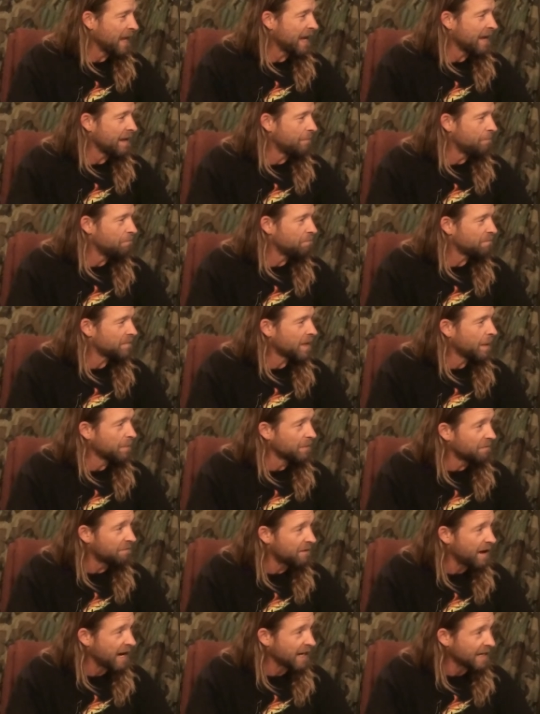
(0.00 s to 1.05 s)
And come
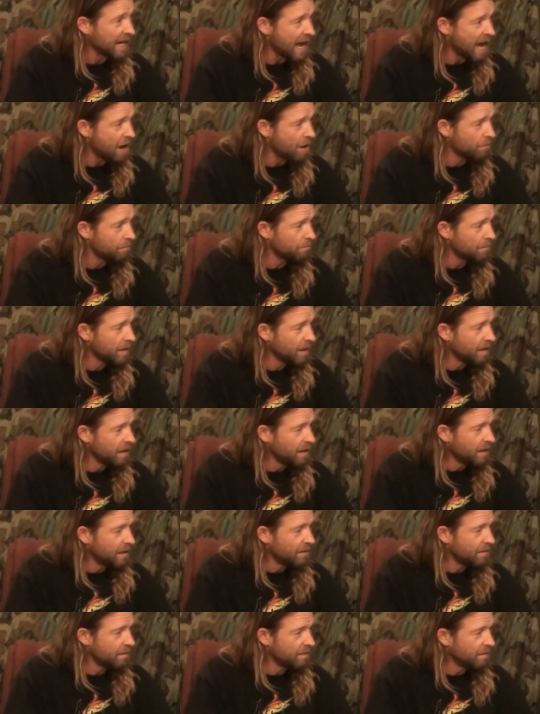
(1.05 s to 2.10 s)
to find out,
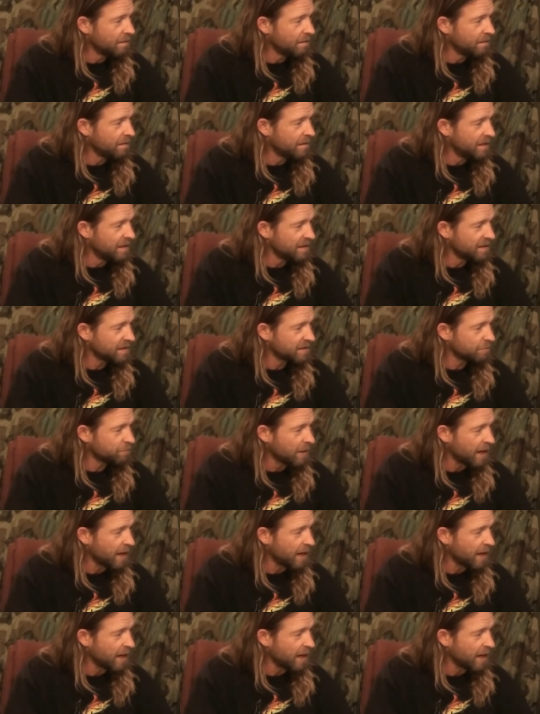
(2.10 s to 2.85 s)
this